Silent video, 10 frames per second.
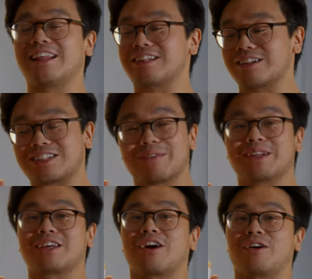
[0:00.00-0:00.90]
This is
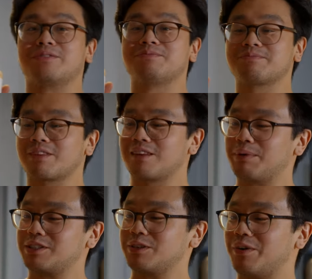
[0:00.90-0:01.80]
legitimately the goat.
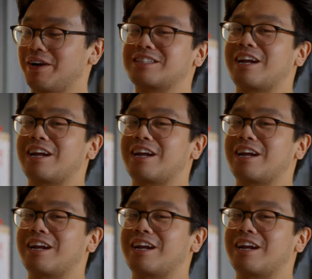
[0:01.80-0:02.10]
Put you on. It's